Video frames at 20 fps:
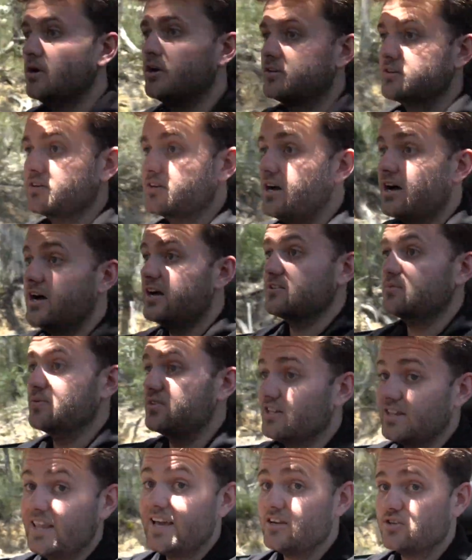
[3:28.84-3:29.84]
modern cars
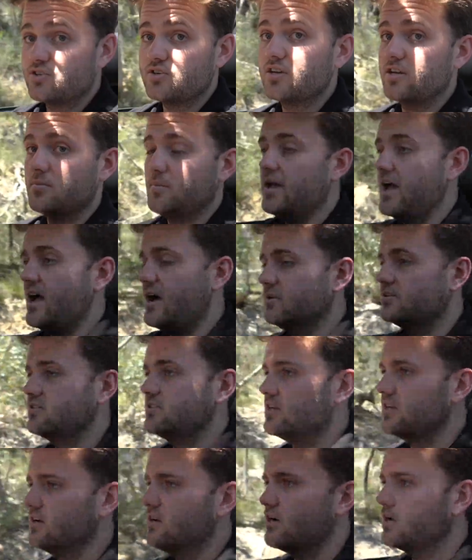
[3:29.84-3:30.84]
with electric power
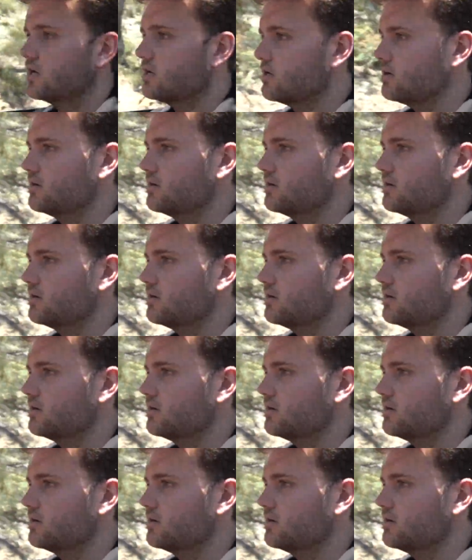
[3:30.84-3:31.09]
steering.